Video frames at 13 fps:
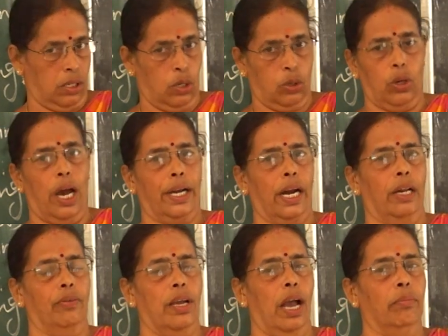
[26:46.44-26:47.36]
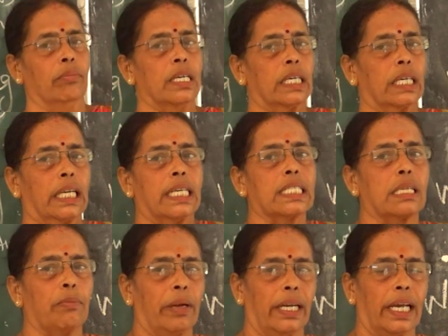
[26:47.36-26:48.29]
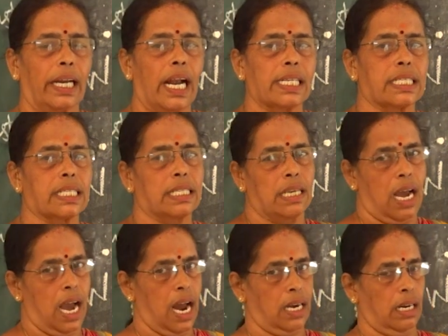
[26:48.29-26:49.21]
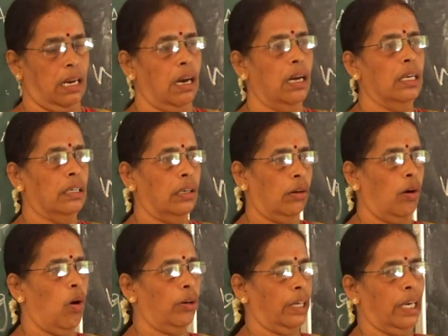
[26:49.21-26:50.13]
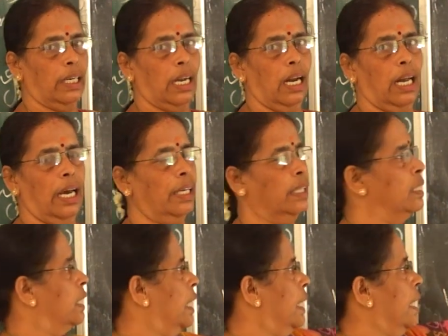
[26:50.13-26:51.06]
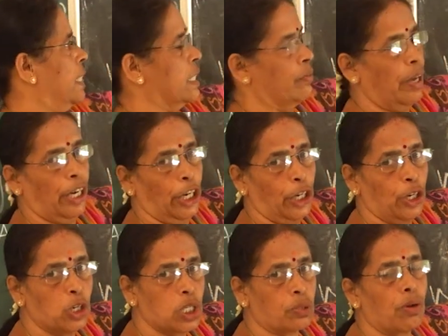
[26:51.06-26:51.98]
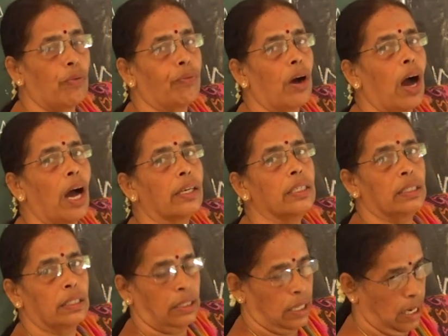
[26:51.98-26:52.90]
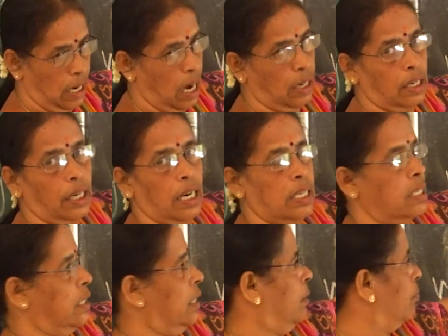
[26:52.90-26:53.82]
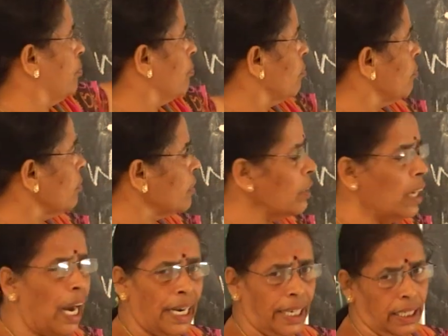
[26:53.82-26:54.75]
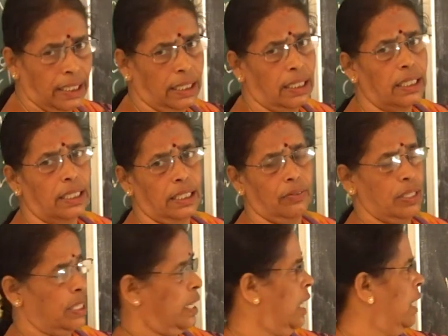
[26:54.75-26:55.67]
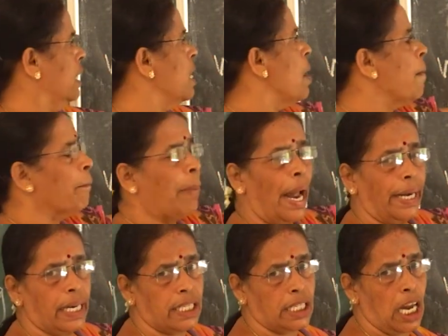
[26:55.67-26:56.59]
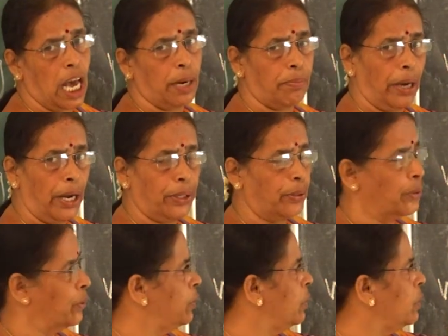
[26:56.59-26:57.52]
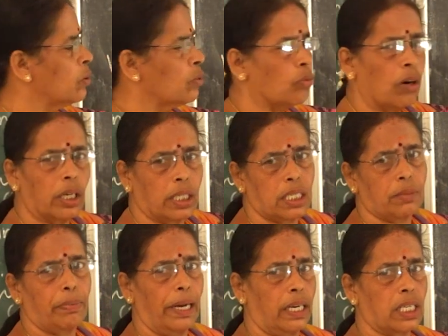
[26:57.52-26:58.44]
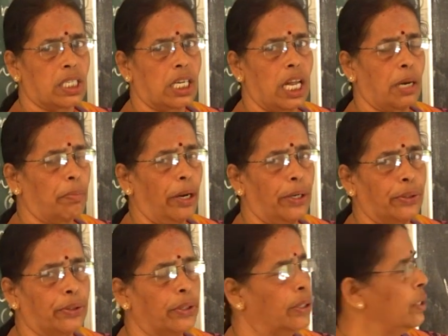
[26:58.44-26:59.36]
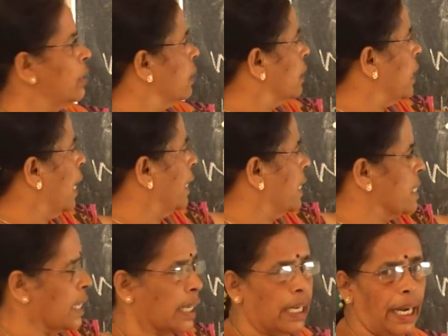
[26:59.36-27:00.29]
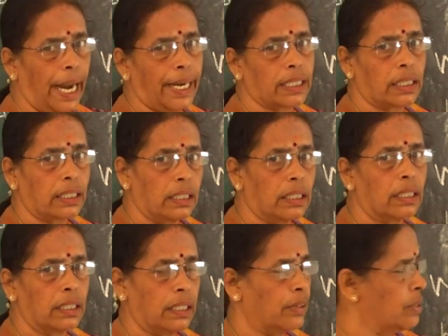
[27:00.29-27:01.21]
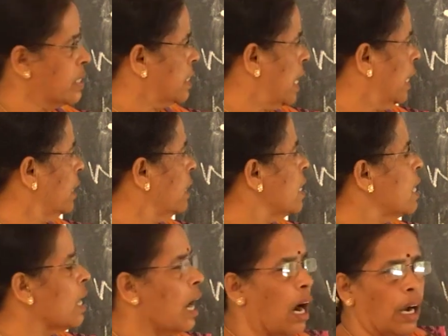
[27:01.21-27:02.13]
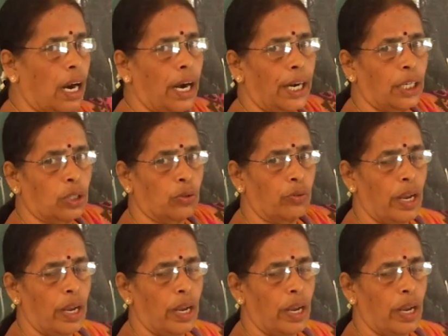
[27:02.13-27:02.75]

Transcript: newer alluvium, rich minerals and dark in color. It is very useful for then agriculture. And the third division, peninsular plateau. What is peninsular plateau? That is a great third division. According to